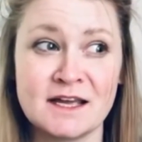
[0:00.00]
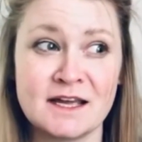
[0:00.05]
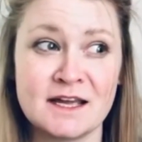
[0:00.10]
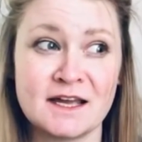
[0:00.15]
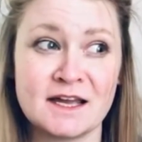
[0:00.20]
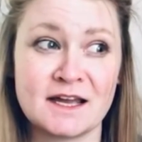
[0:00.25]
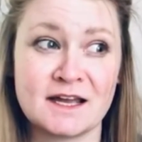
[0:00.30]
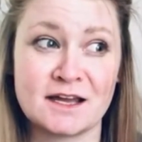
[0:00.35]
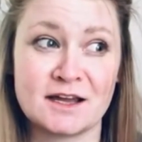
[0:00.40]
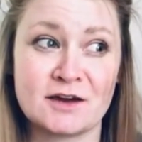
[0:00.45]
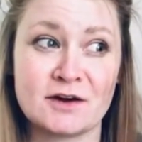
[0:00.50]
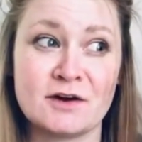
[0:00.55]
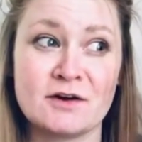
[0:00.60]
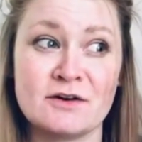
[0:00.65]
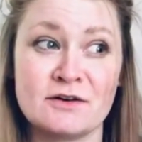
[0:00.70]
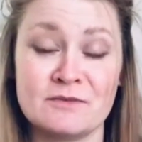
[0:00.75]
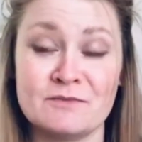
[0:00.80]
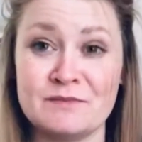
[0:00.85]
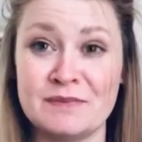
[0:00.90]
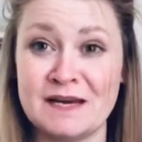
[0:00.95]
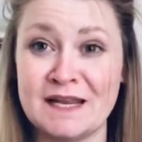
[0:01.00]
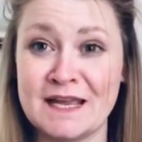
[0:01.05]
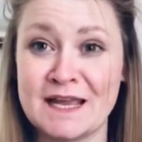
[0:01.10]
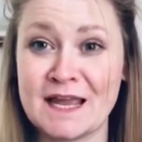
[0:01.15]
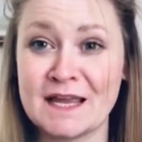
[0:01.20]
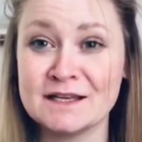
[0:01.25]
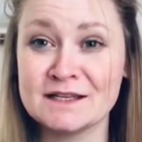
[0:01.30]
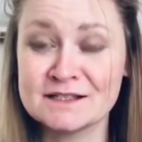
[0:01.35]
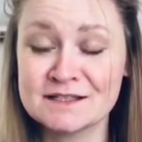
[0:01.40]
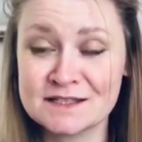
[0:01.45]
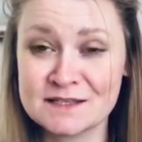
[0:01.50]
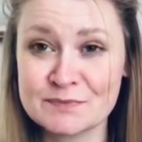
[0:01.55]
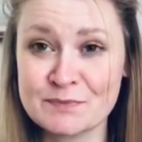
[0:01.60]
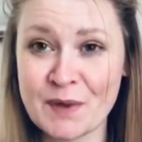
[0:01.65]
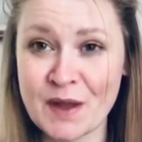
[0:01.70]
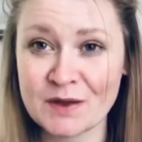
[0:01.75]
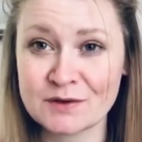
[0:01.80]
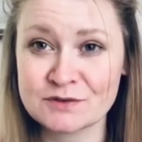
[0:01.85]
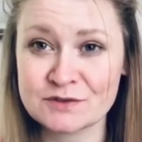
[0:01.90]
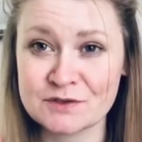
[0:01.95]
and complicated
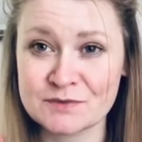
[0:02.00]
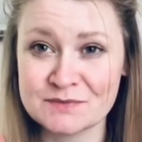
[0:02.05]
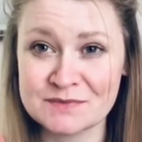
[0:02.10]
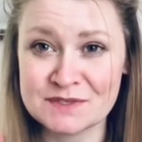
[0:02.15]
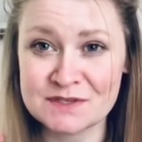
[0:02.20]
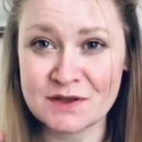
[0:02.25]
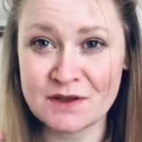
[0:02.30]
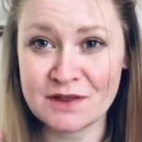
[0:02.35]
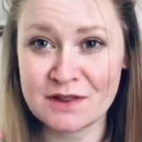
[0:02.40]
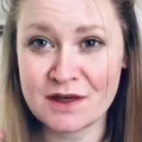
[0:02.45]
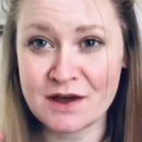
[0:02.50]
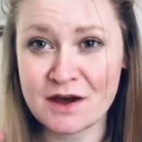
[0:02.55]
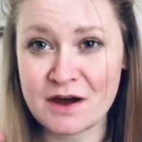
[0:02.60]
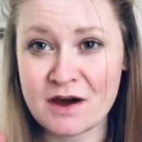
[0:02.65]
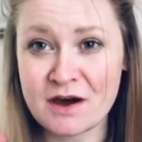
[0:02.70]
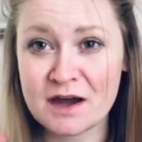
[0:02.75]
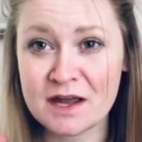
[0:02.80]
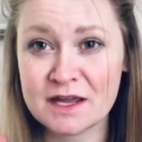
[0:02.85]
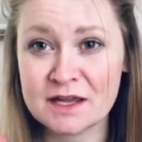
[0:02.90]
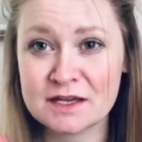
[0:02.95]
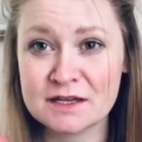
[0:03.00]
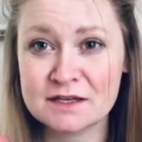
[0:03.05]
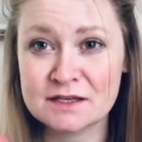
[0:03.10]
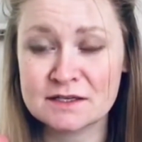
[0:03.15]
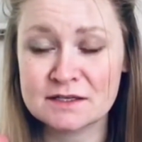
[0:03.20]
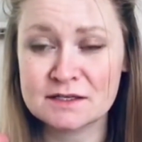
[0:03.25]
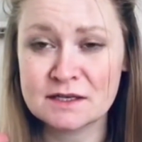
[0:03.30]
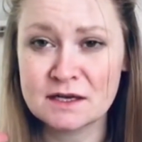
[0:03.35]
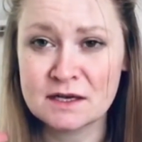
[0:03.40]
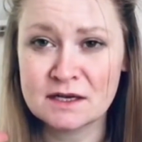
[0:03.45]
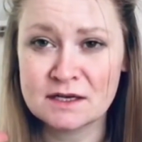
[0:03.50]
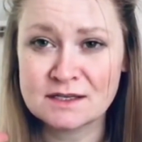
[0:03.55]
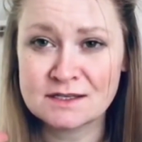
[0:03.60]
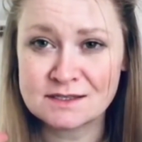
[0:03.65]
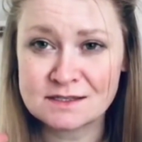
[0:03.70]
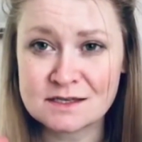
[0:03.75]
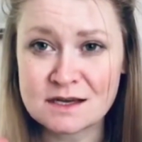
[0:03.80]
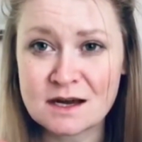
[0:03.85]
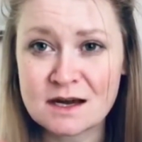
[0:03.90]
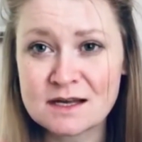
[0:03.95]
spectrum, so that I could
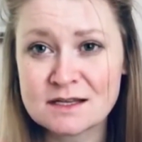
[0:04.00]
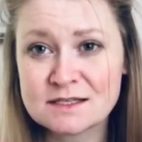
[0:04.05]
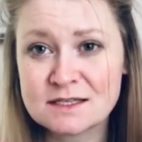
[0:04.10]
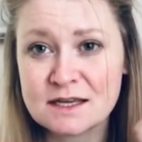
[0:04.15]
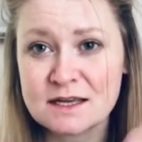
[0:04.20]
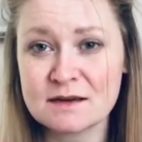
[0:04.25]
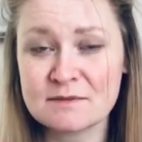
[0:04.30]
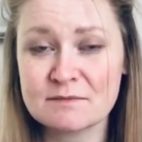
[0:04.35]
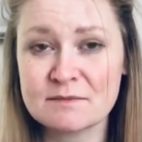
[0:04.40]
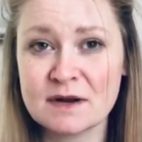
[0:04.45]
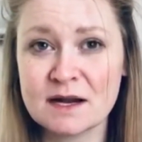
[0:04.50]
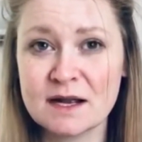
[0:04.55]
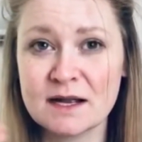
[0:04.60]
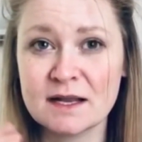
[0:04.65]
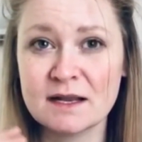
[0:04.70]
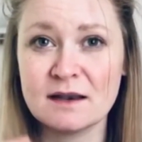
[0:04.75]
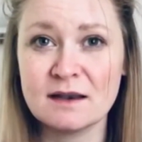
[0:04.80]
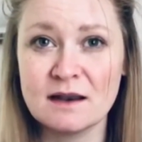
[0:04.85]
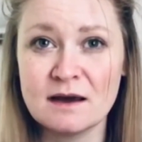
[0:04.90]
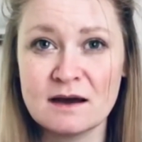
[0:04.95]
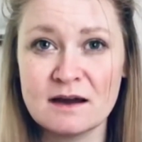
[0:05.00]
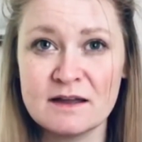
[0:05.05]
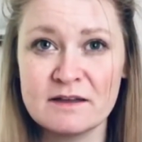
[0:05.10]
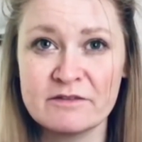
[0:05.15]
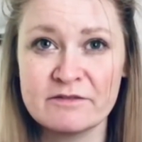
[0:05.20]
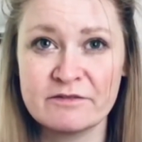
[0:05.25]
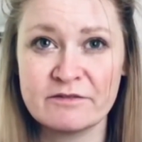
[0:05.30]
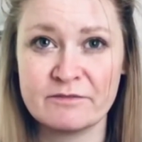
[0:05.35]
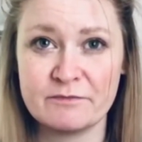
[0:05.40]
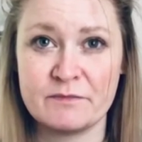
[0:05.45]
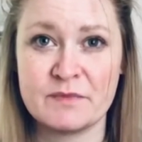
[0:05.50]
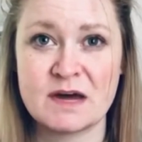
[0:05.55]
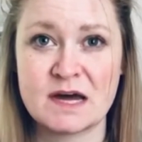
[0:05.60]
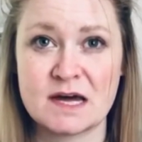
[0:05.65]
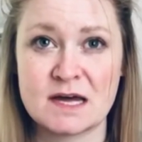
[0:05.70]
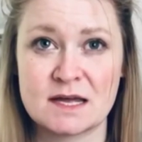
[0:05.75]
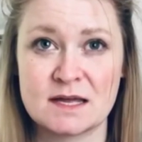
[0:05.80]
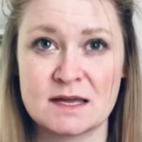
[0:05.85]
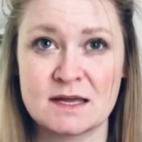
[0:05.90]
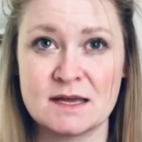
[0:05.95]
start to get my life
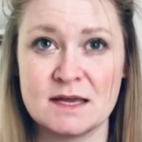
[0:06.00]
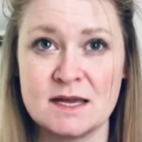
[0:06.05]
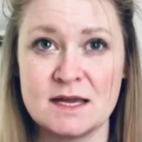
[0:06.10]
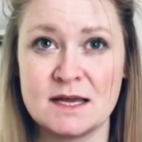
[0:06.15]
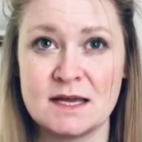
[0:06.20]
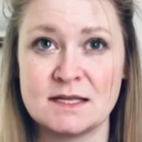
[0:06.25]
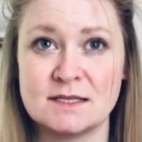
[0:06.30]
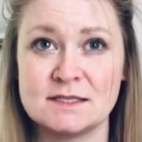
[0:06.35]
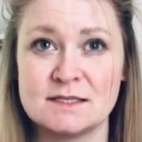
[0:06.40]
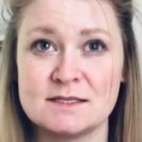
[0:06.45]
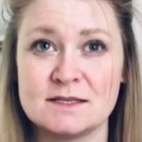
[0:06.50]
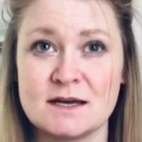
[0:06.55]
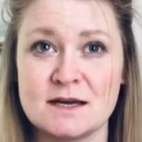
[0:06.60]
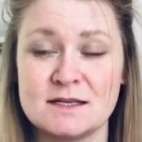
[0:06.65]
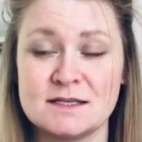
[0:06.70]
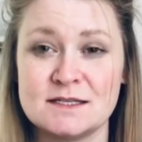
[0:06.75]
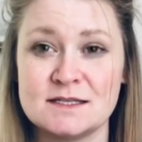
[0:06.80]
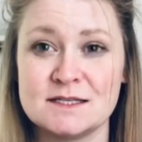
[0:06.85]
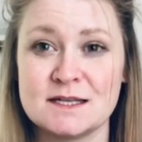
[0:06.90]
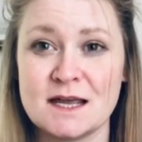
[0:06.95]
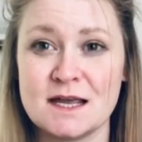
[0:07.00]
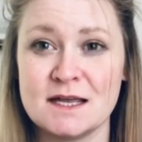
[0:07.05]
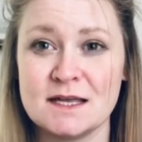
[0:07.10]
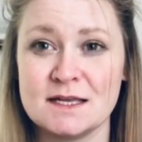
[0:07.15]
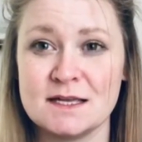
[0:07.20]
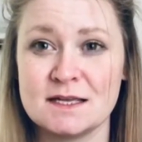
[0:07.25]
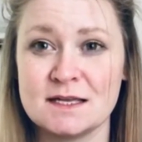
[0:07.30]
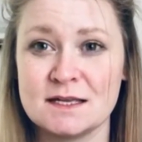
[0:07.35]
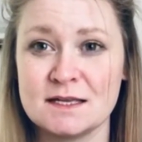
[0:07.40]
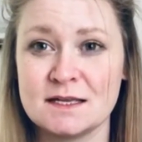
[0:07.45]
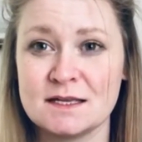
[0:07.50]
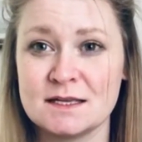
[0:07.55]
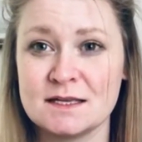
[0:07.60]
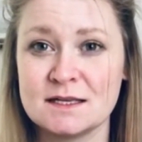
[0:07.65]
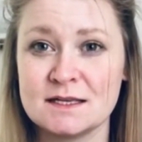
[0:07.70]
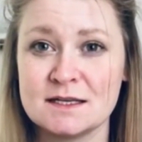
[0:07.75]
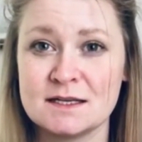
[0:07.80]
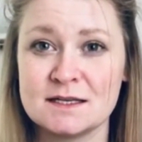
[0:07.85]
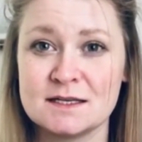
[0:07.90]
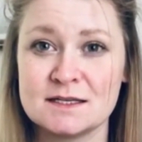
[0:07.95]
back and start to take
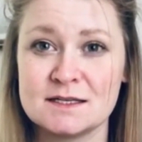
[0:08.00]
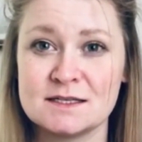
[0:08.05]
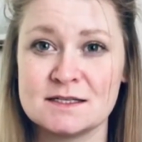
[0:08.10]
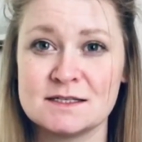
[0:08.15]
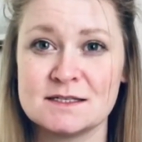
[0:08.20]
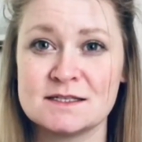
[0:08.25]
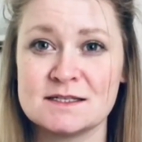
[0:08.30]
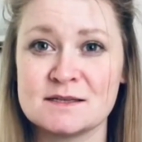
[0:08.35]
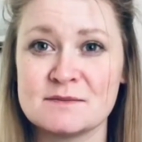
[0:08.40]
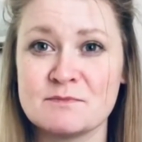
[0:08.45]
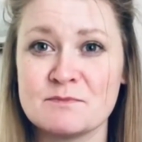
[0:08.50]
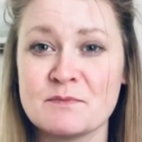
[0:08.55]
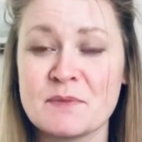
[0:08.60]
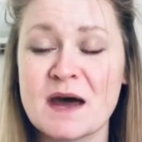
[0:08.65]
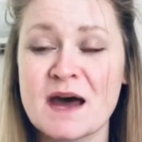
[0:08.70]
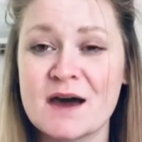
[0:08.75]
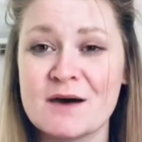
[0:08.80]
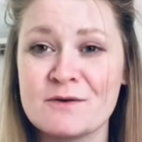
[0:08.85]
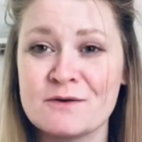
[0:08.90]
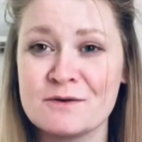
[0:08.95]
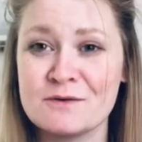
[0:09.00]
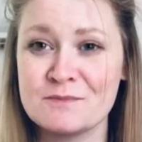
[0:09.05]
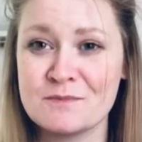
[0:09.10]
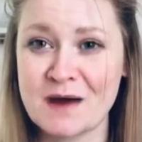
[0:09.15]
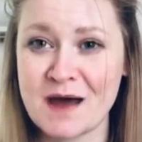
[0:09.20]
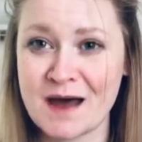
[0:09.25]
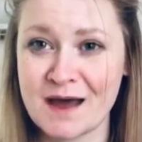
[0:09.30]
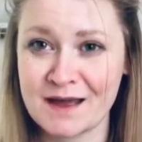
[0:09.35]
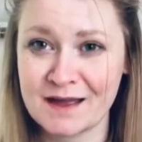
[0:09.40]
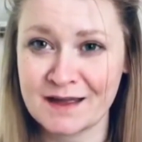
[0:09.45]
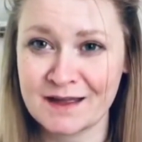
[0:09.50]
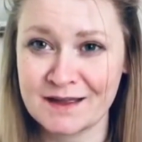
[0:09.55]
some power back.